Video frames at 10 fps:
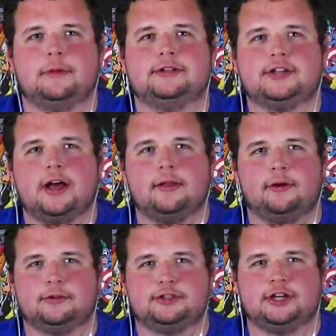And
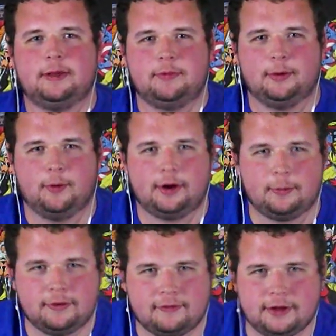Tyler, the champion, where
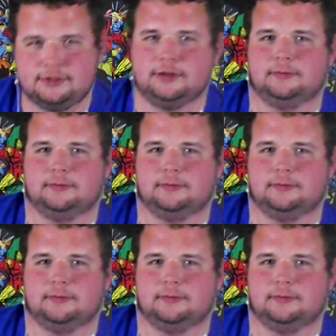can we find you?